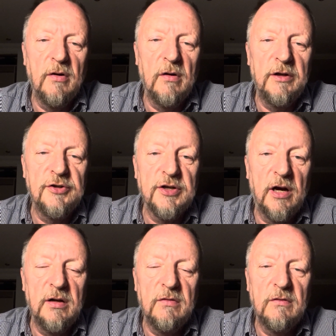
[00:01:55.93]
early
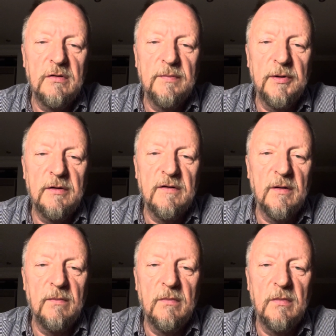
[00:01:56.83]
childhood, but
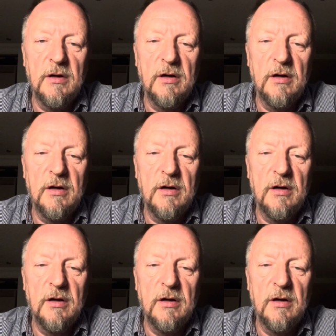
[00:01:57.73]
some